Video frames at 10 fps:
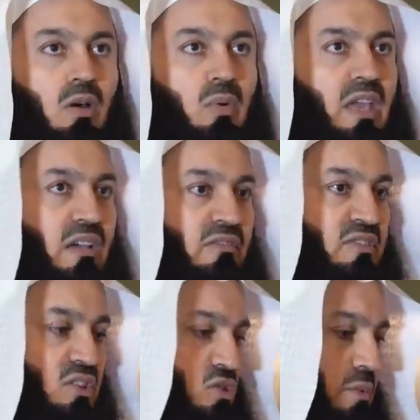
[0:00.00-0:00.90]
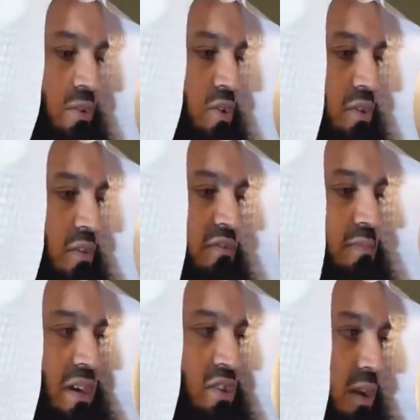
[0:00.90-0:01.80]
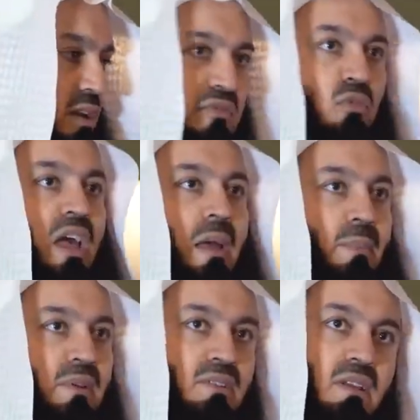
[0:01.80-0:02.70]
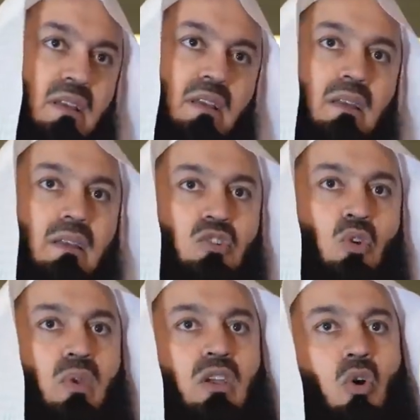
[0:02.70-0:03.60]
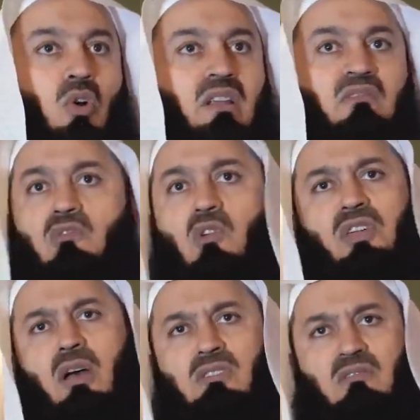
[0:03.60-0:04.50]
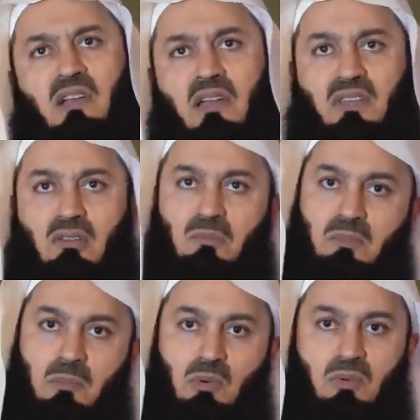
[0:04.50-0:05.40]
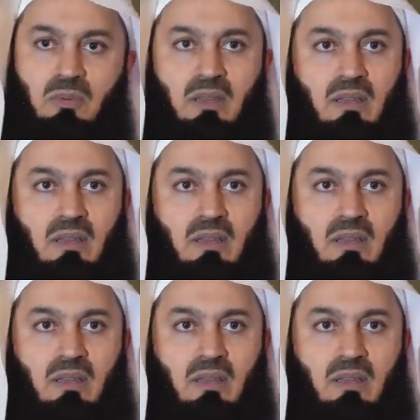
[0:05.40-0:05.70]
We have distribution of, mashallah, food hampers. So we call in 4,000, 5,000 people.